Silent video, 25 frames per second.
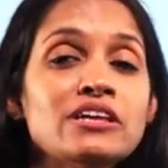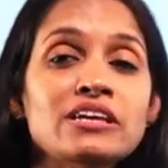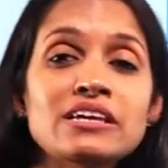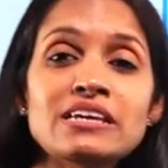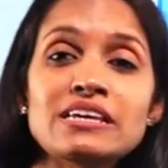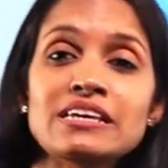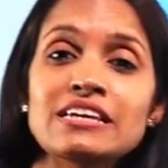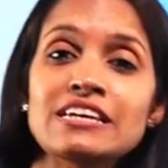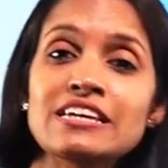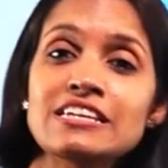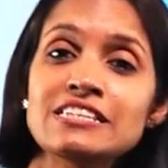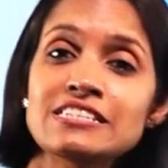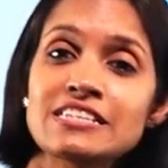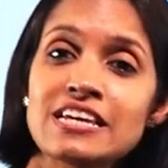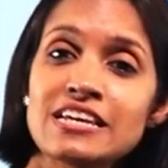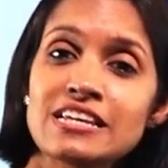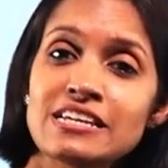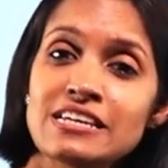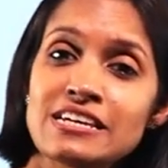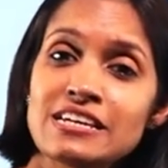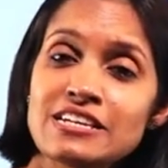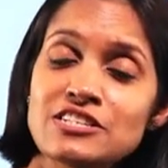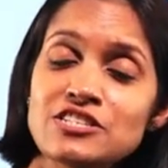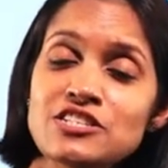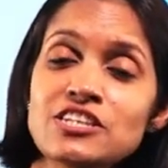the heat
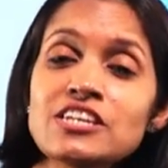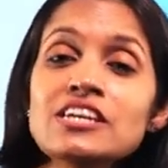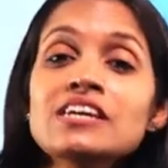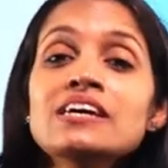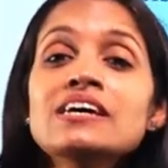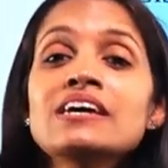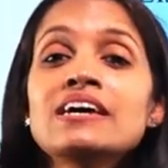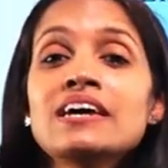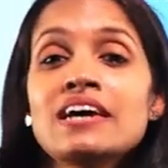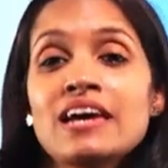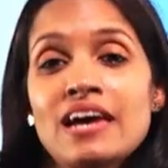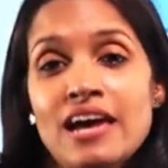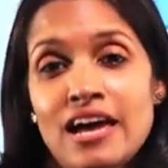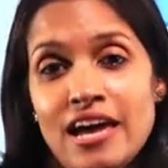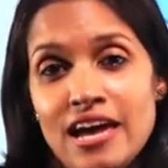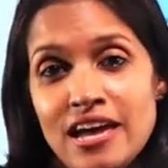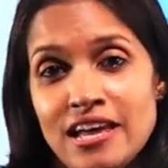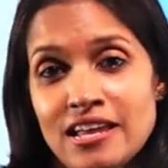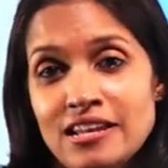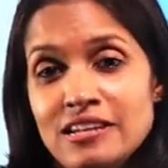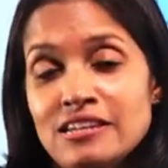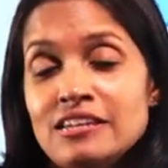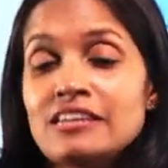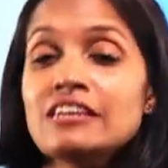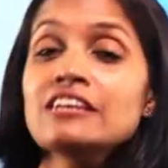energy
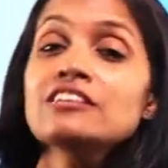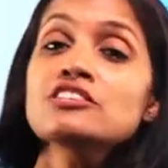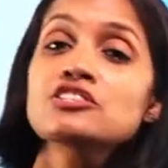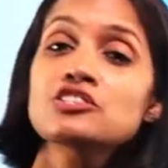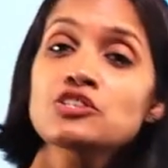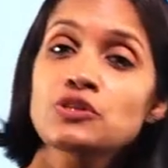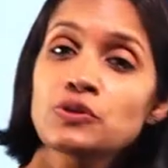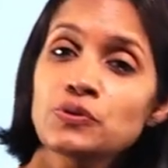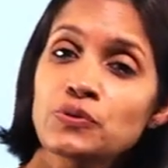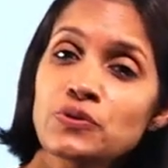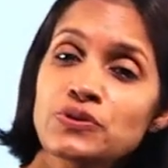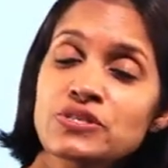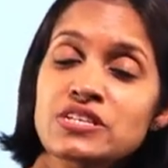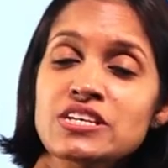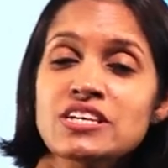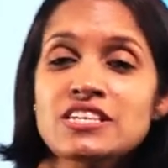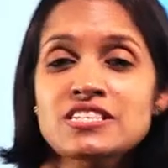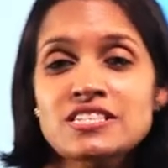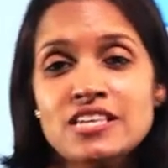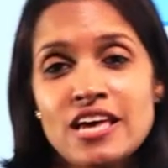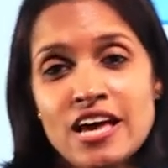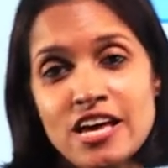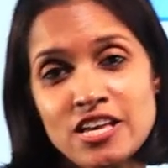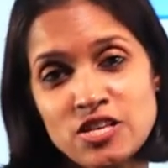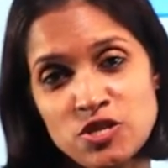and its
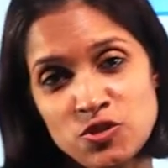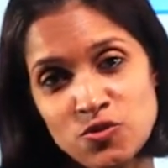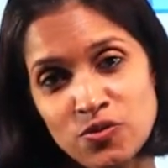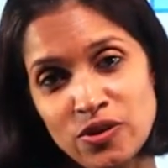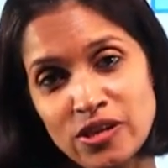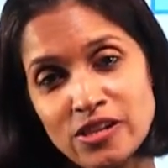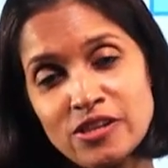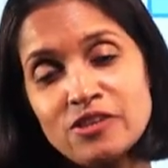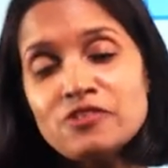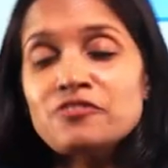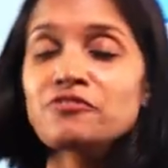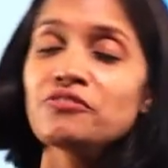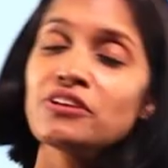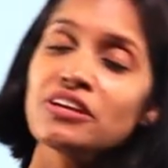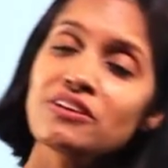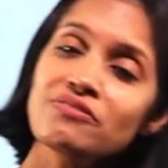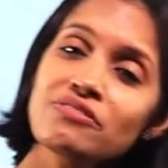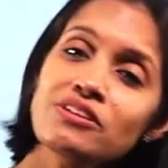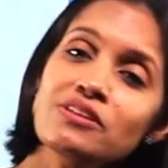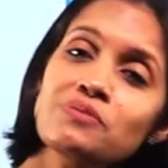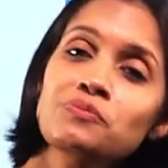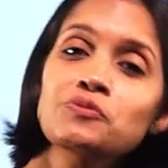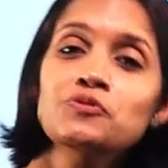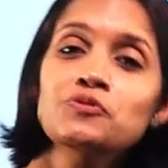uses as well. We will